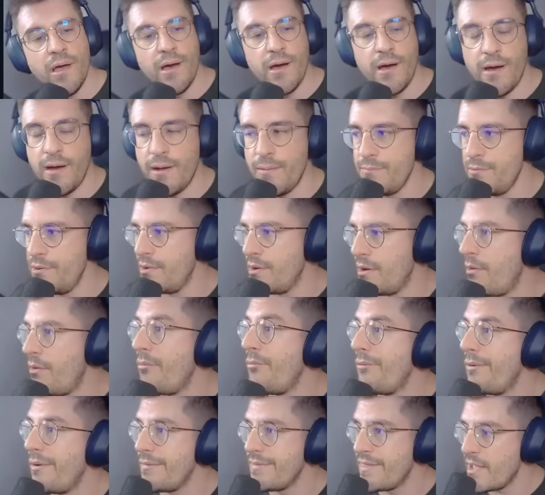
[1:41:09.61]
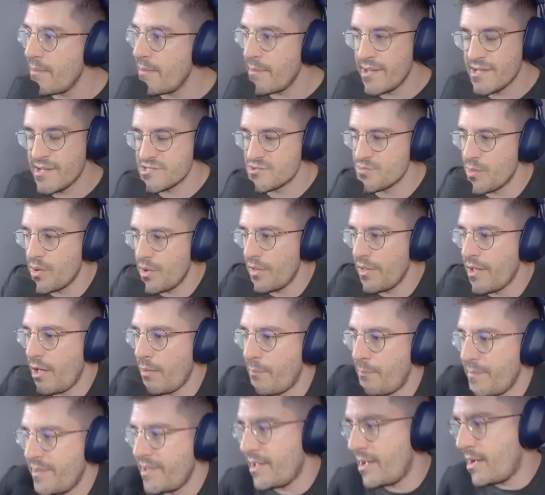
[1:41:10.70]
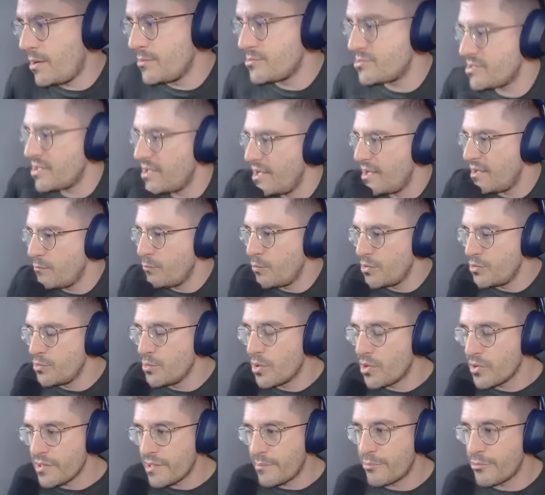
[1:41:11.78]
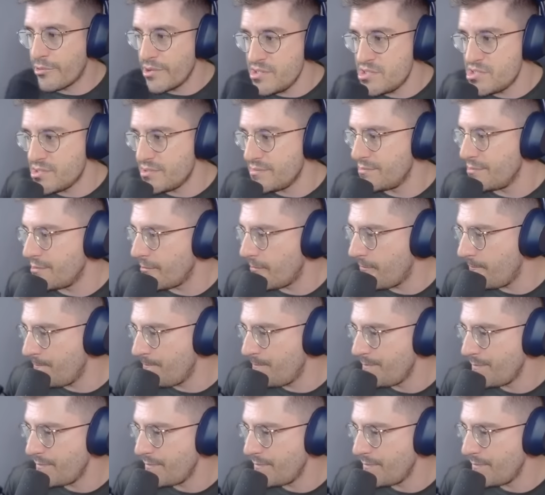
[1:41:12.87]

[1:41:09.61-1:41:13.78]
you know, they may as well help me out and we do a collaboration, you know?